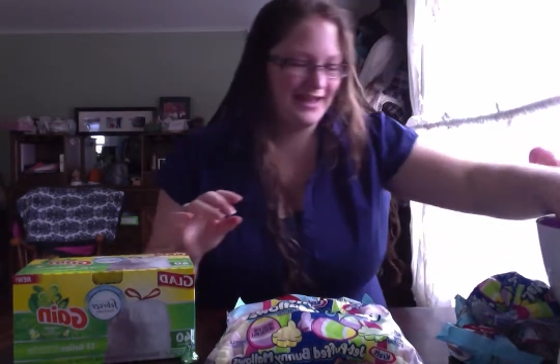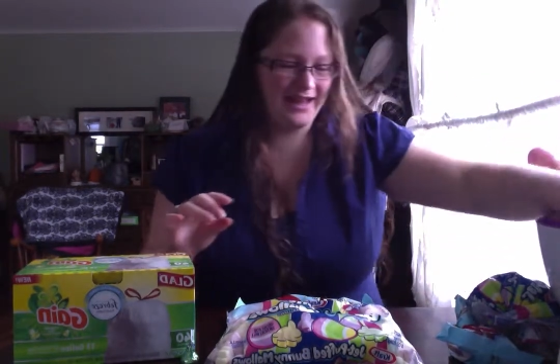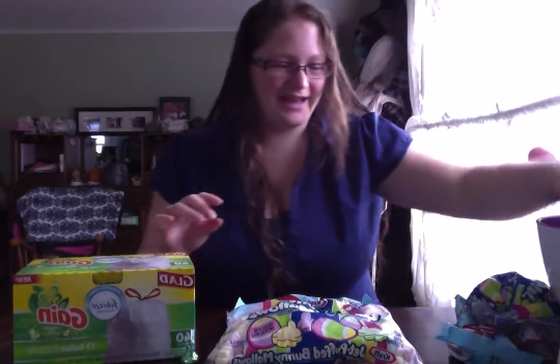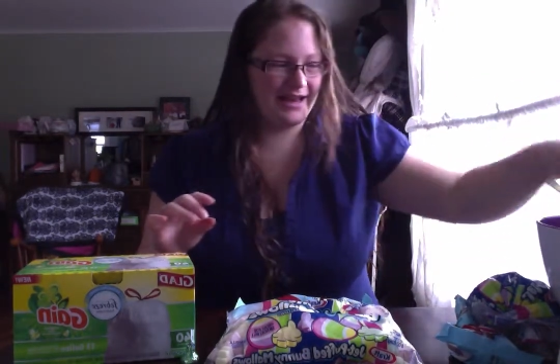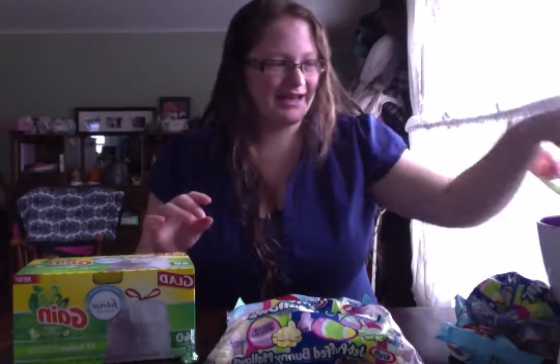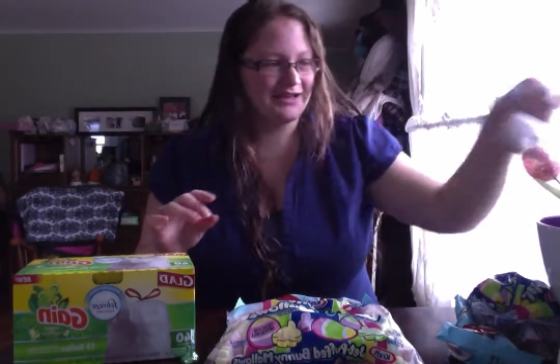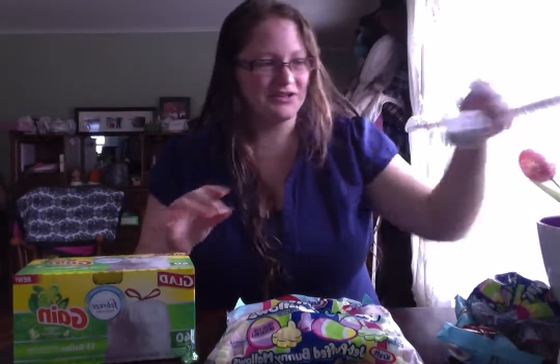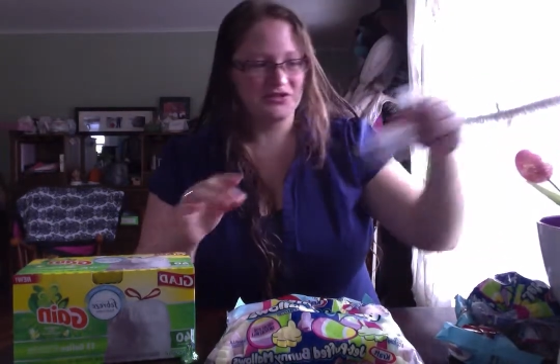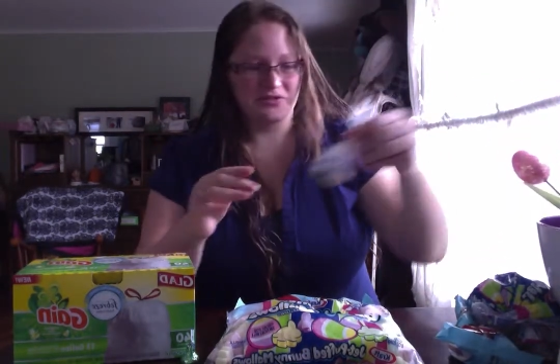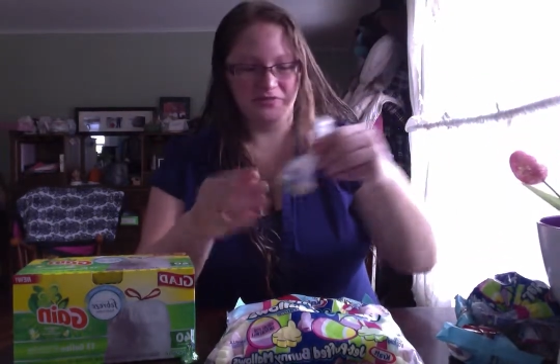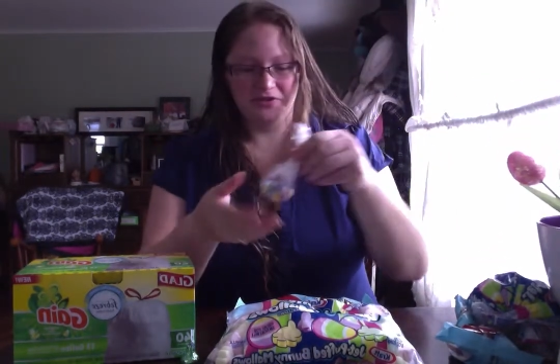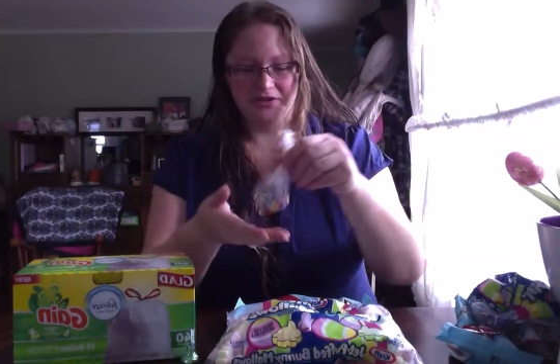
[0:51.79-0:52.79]
and I
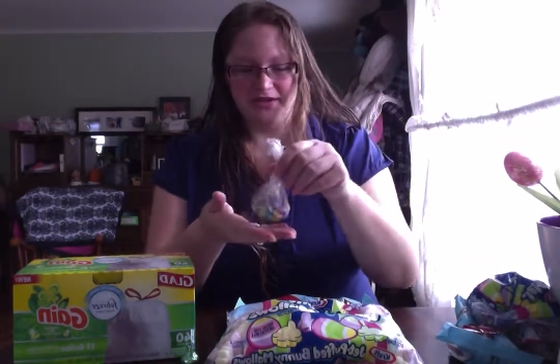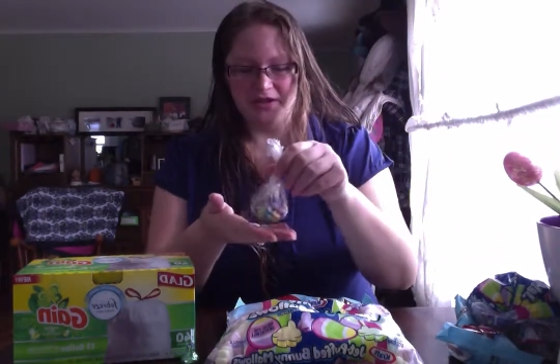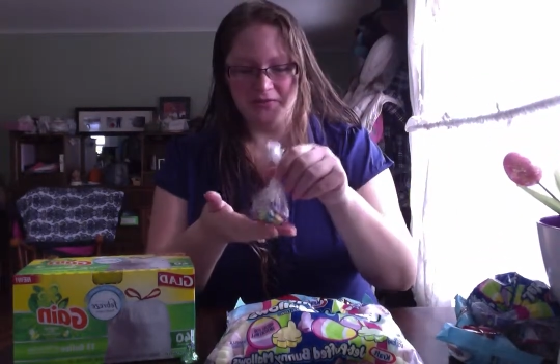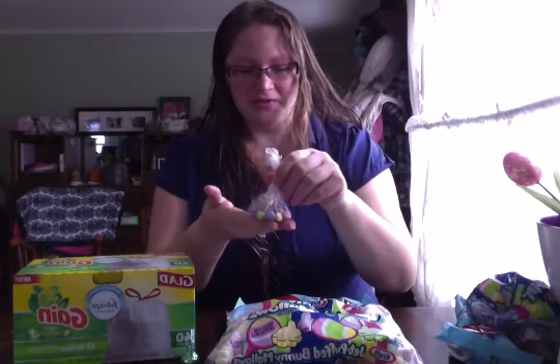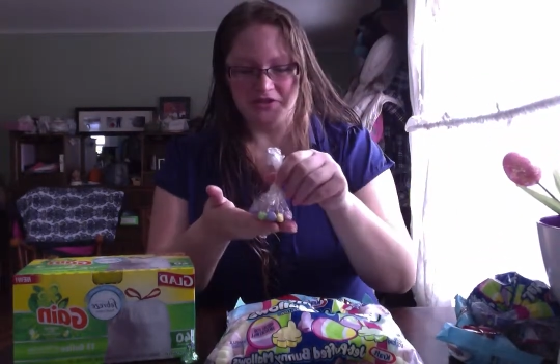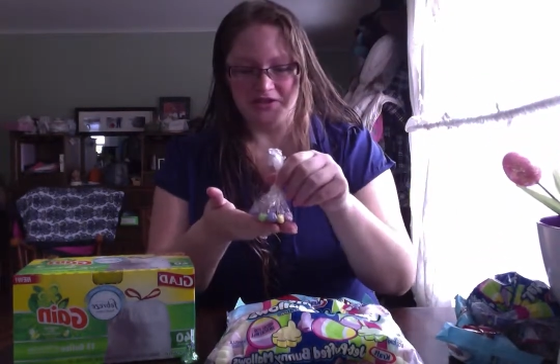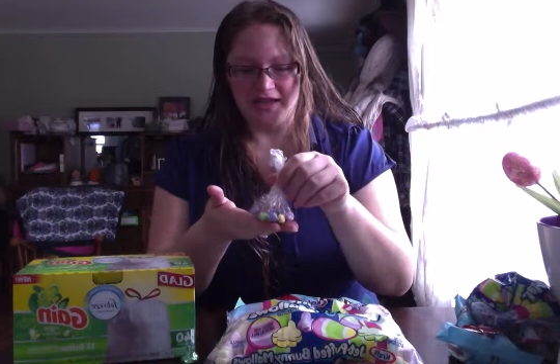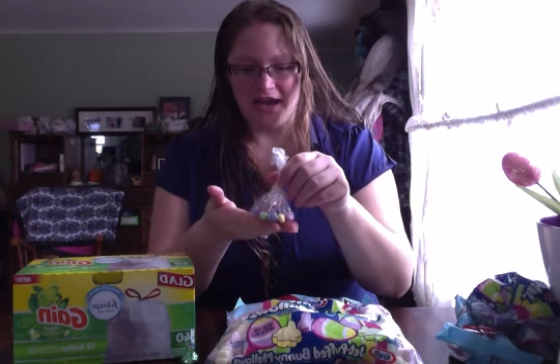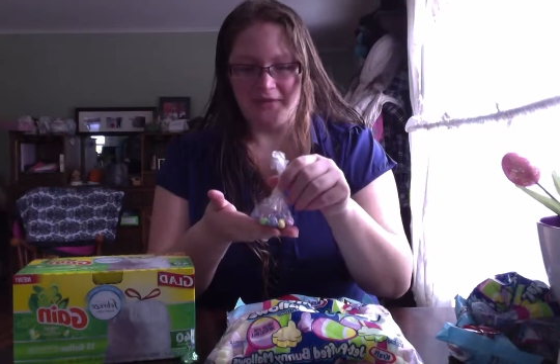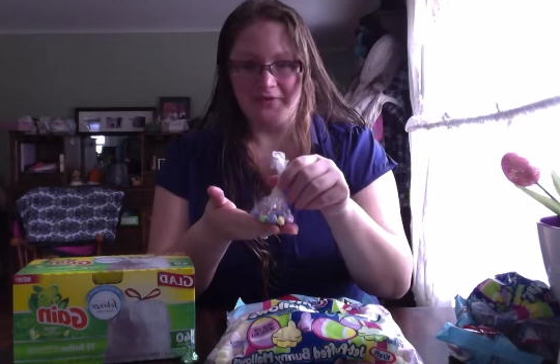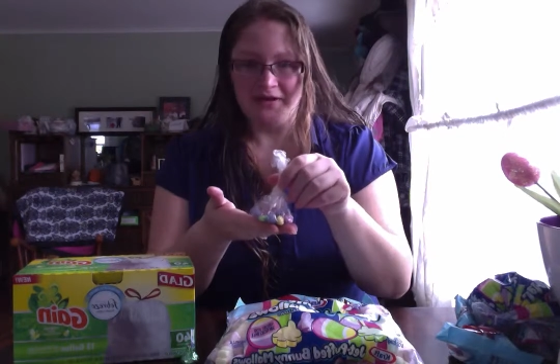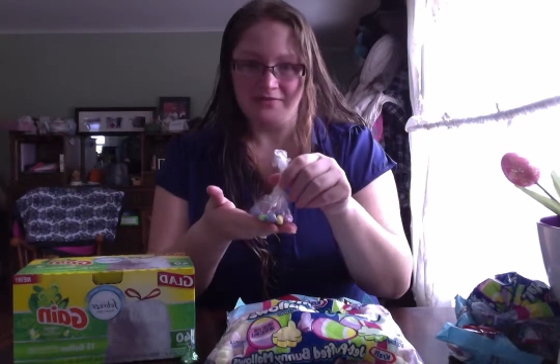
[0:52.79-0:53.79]
also put a bunch of the
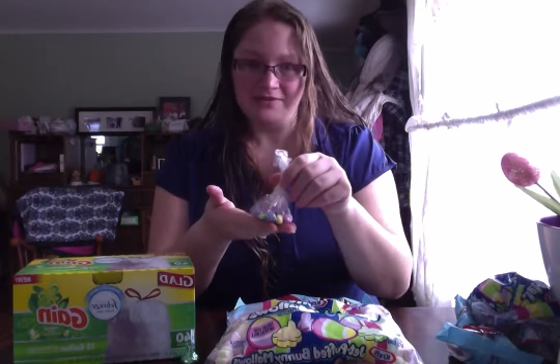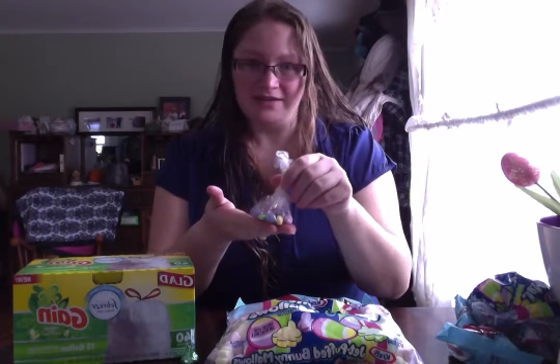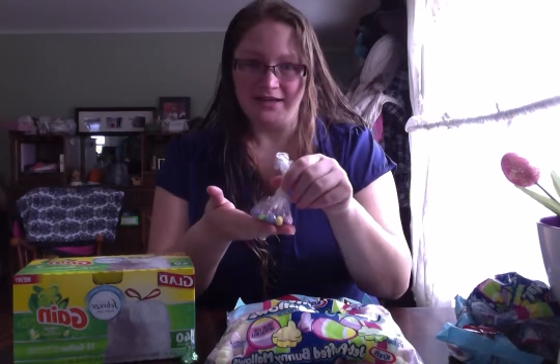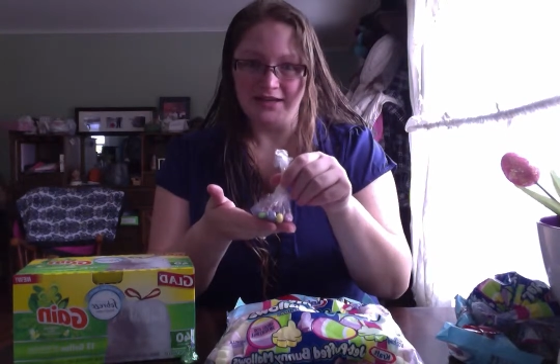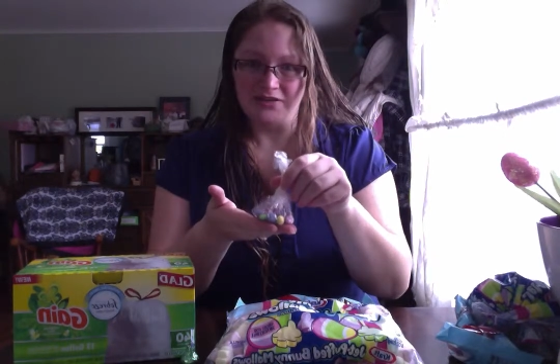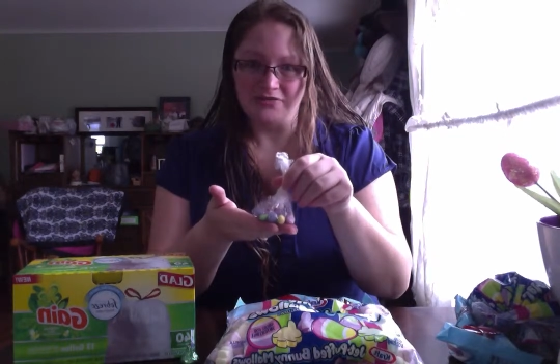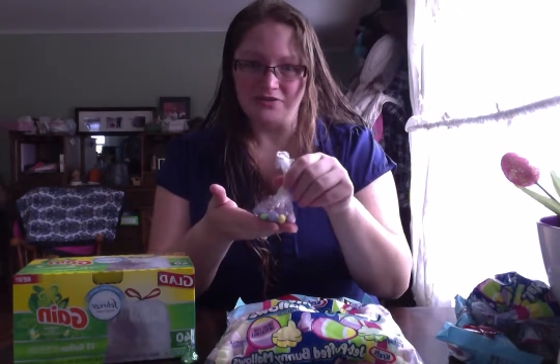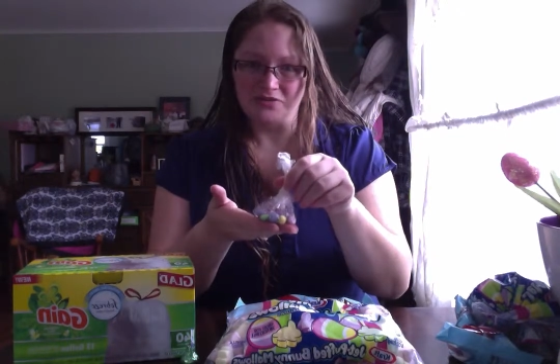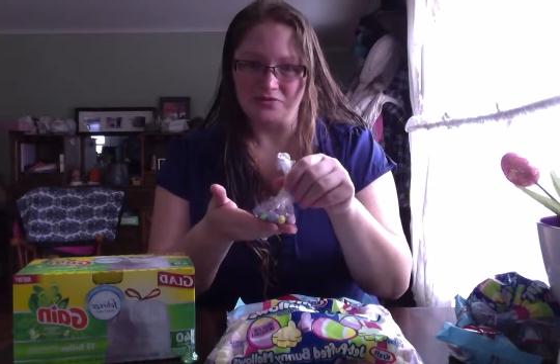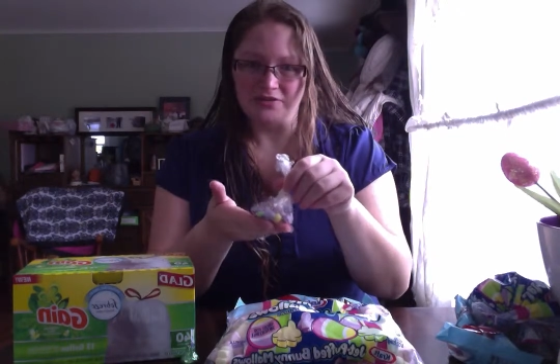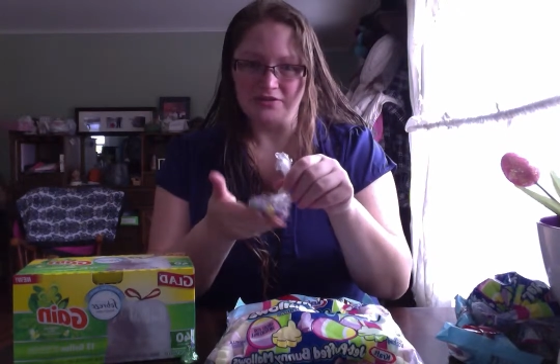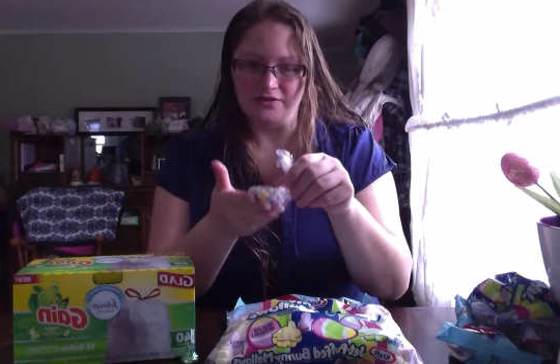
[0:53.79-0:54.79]
M&Ms in
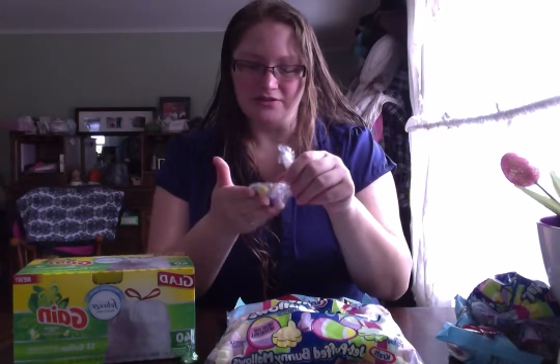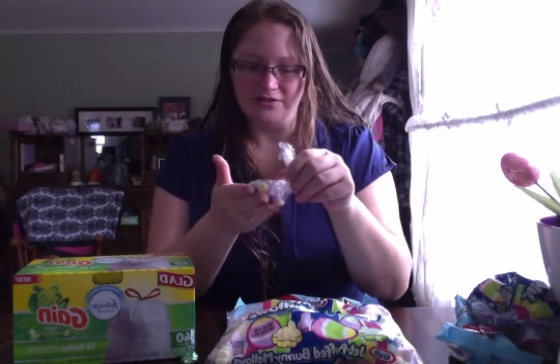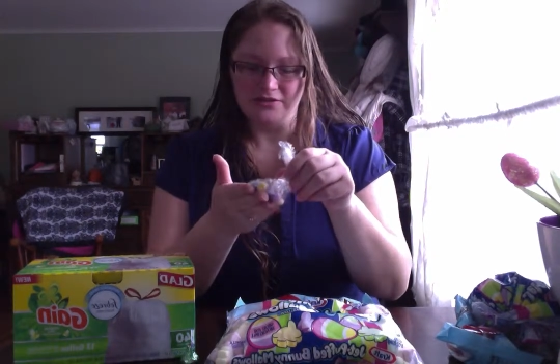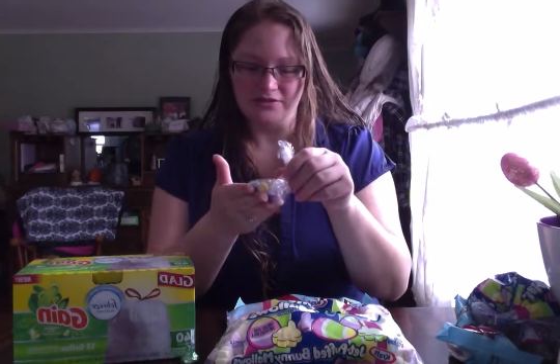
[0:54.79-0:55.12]
individual